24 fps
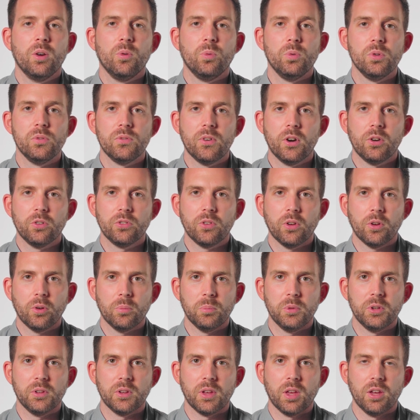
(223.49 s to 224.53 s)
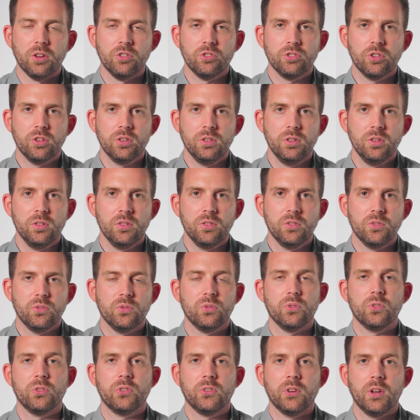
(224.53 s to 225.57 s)
Without our mitigation,
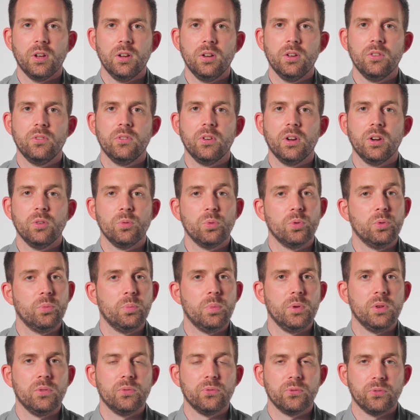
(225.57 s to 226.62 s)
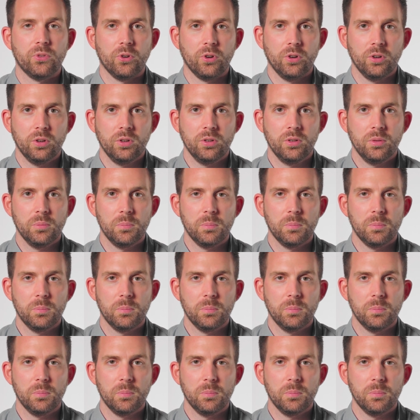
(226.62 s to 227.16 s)
the cell level would be 4,